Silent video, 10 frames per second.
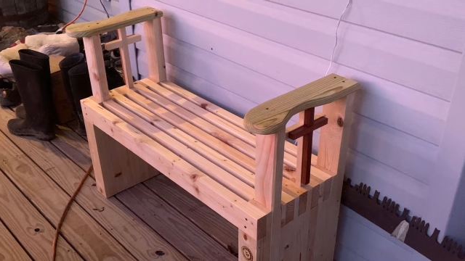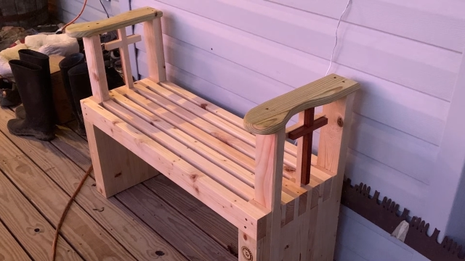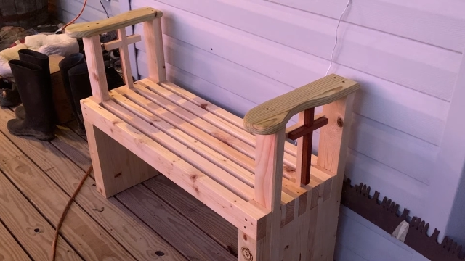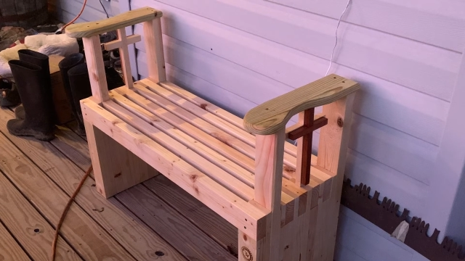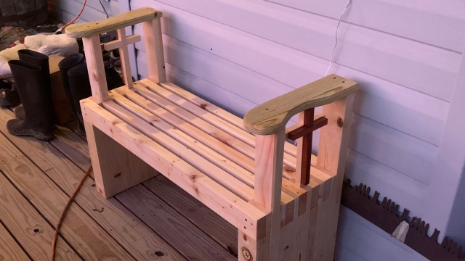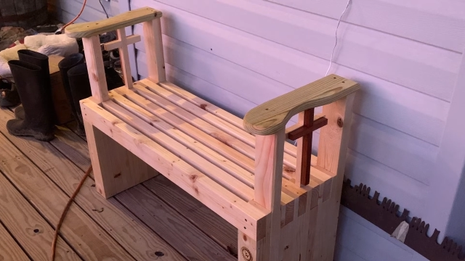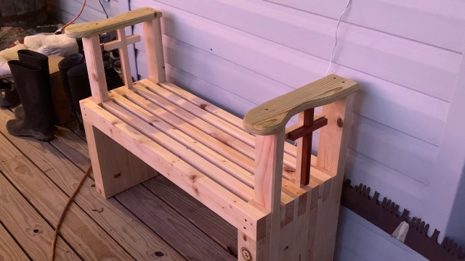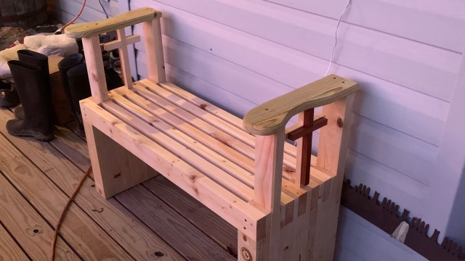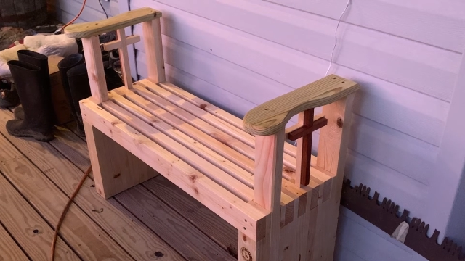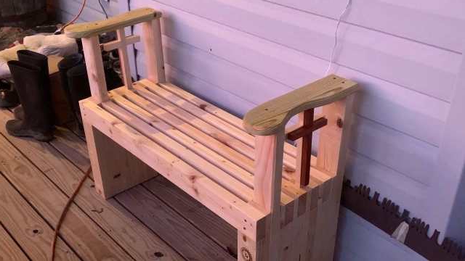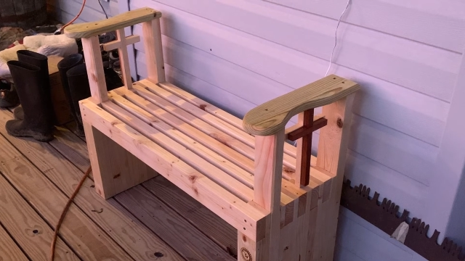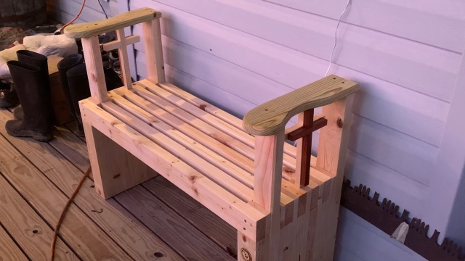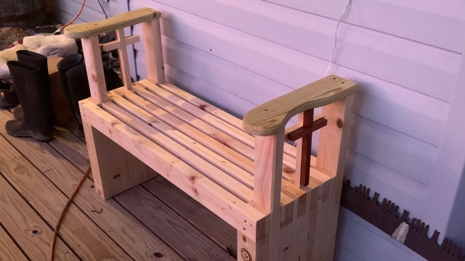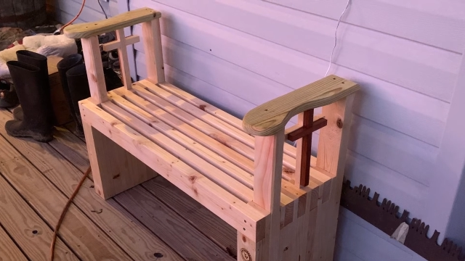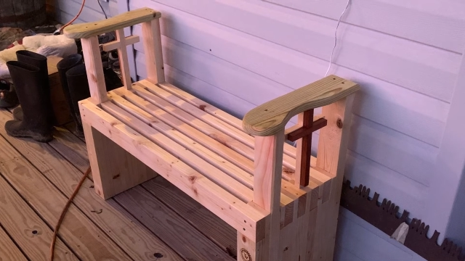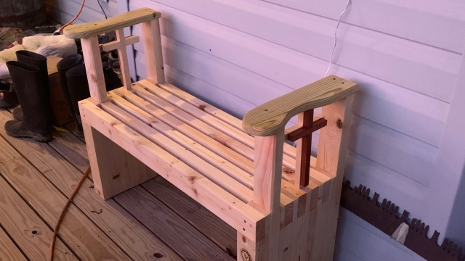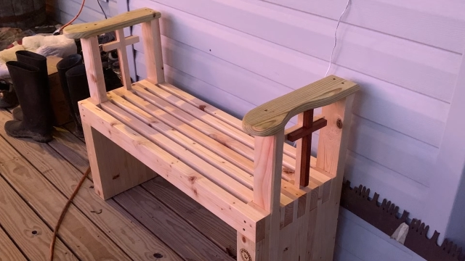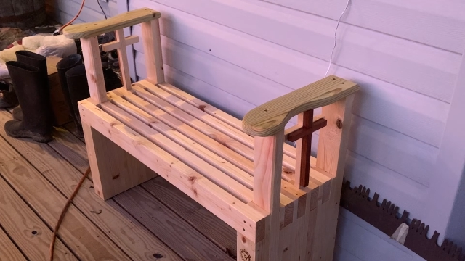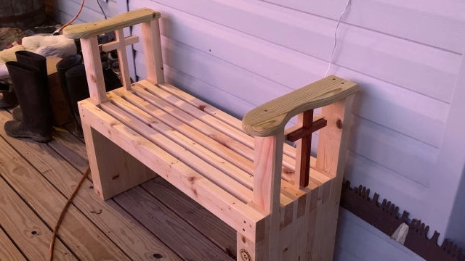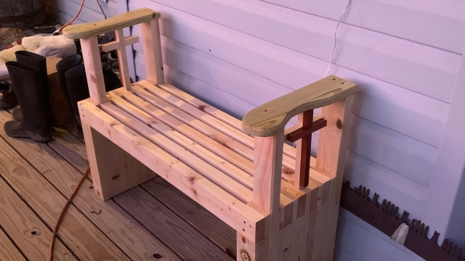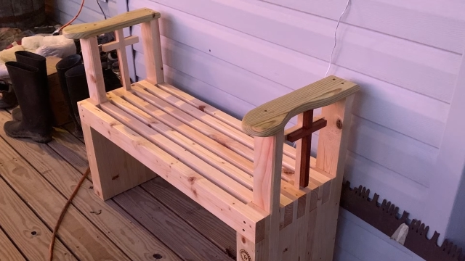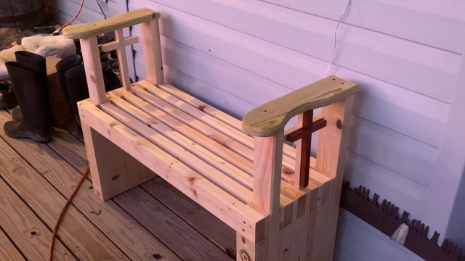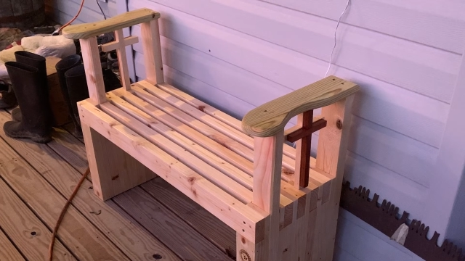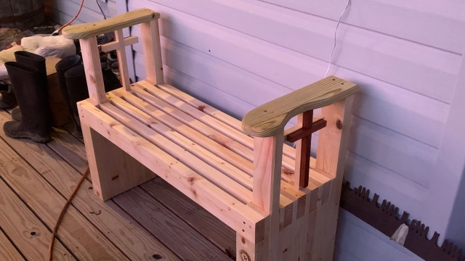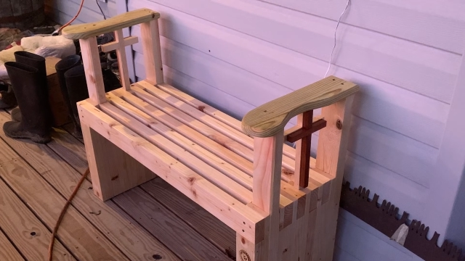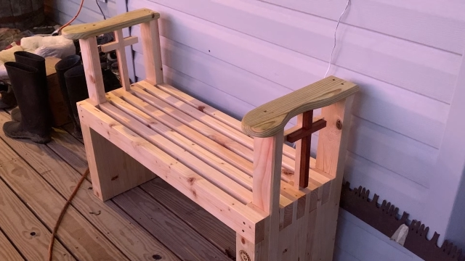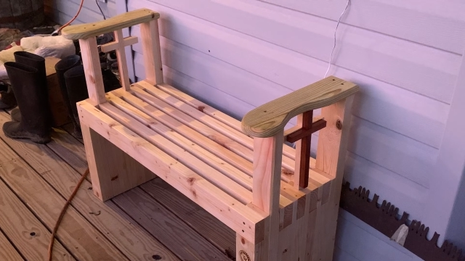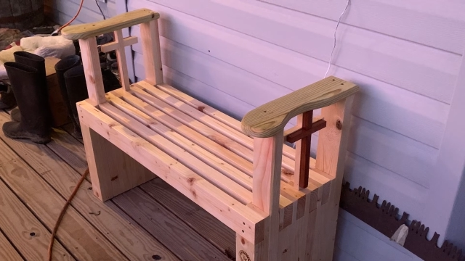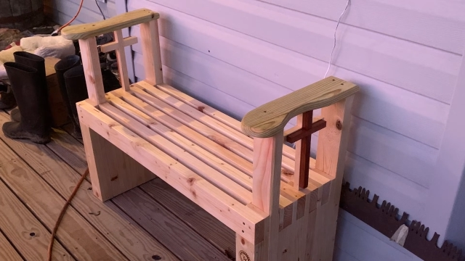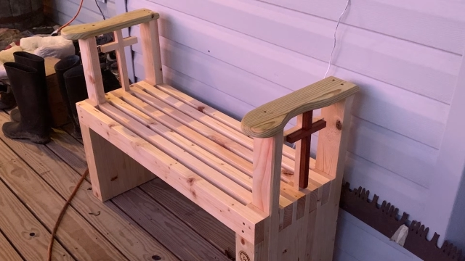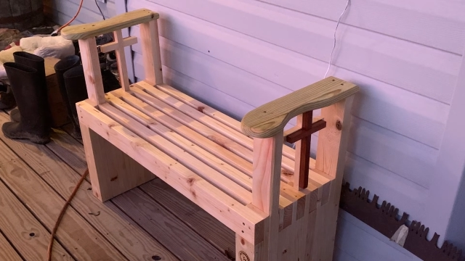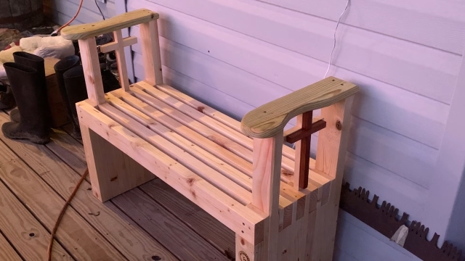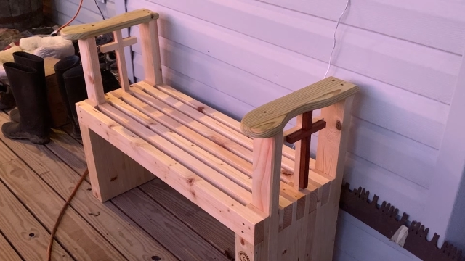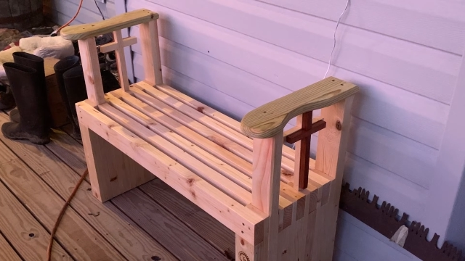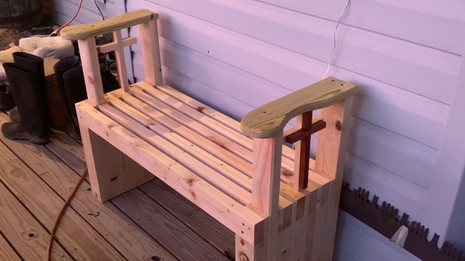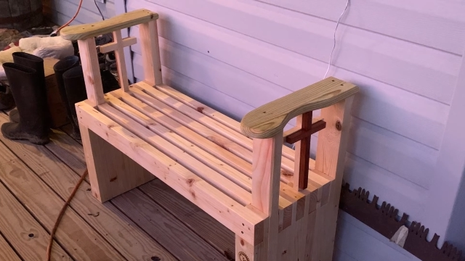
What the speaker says: No face is visible, so there are no lips to read.